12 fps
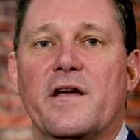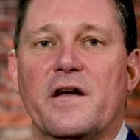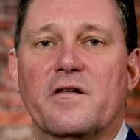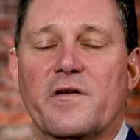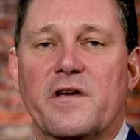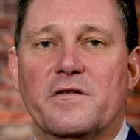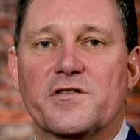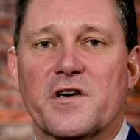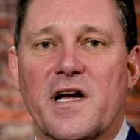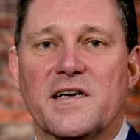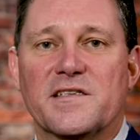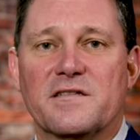You don't use your
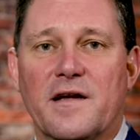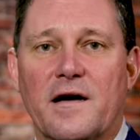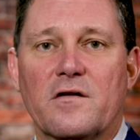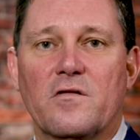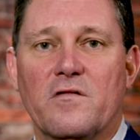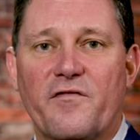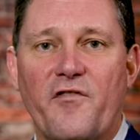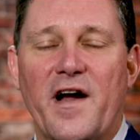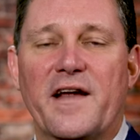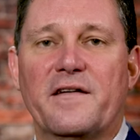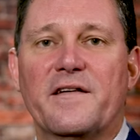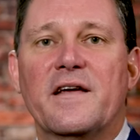cousin, uncle,
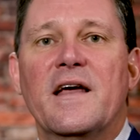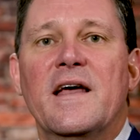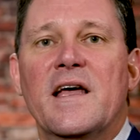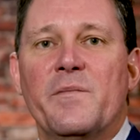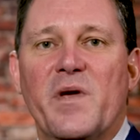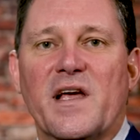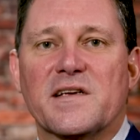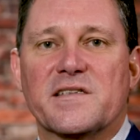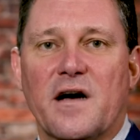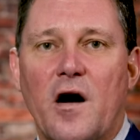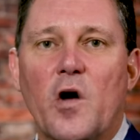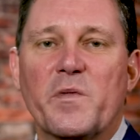friend, because
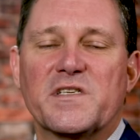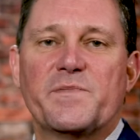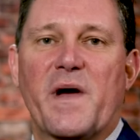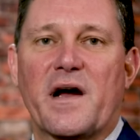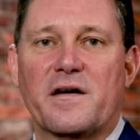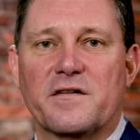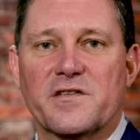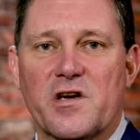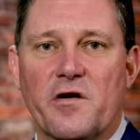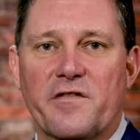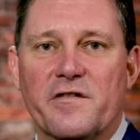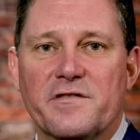the home inspectors
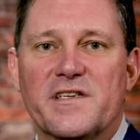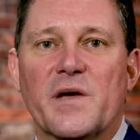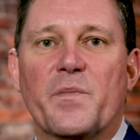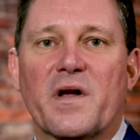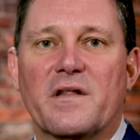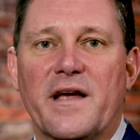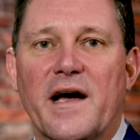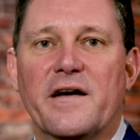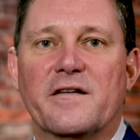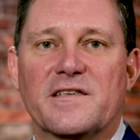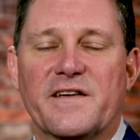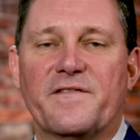go through typically
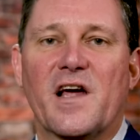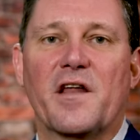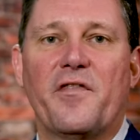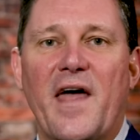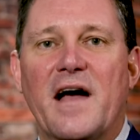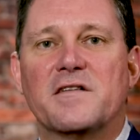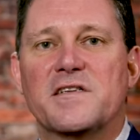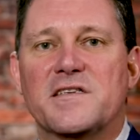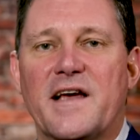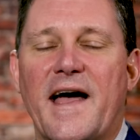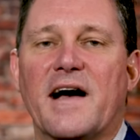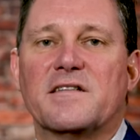hundreds, if not thousands,
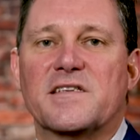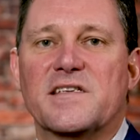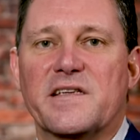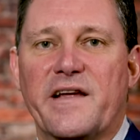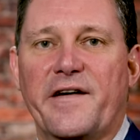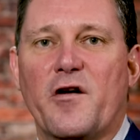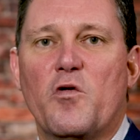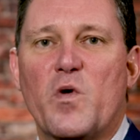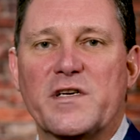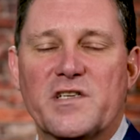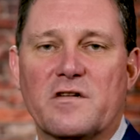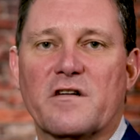of houses and they know
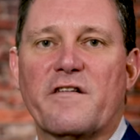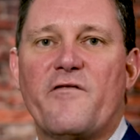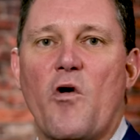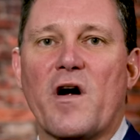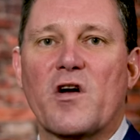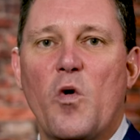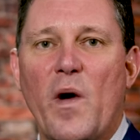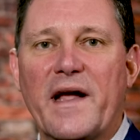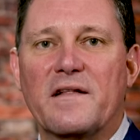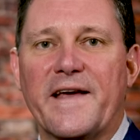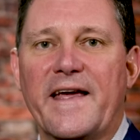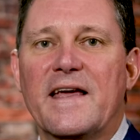what to look for
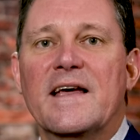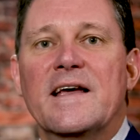quickly